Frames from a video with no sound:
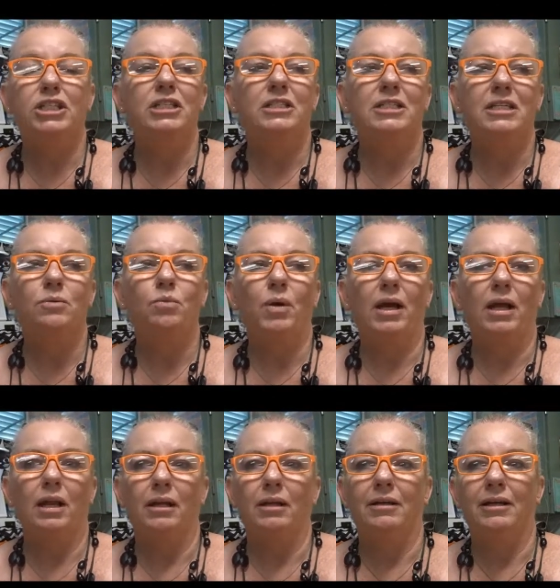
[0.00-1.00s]
did
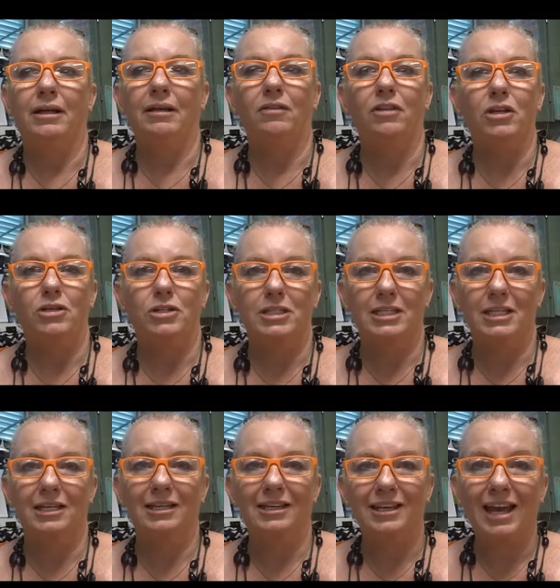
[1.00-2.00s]
well in those
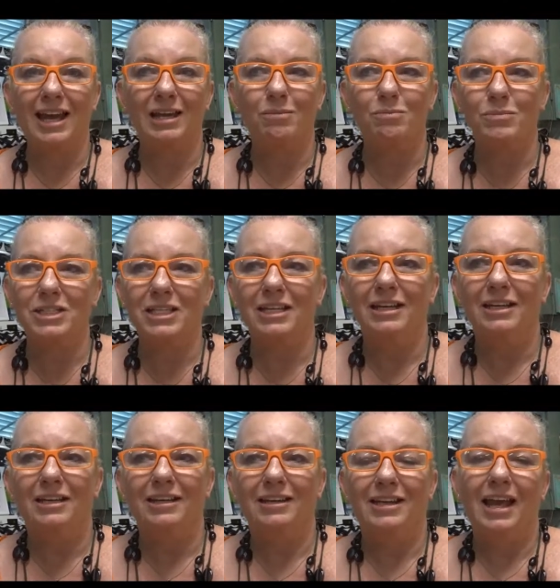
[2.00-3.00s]
games,
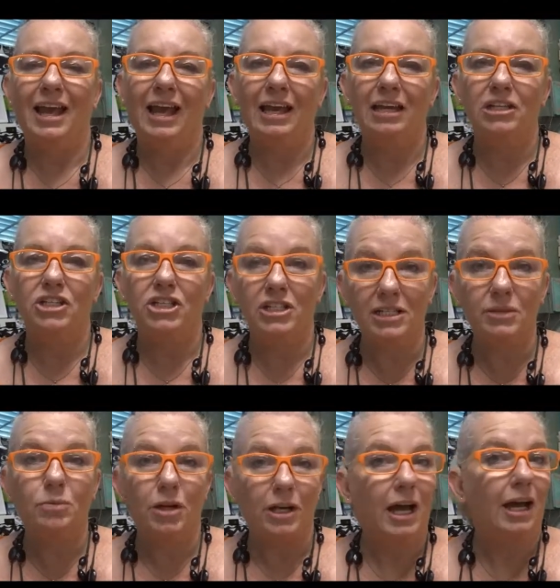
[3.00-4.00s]
and she did
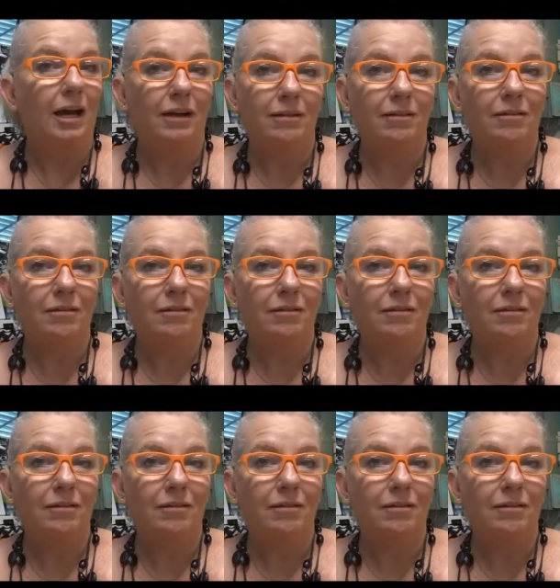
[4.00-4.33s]
work hard.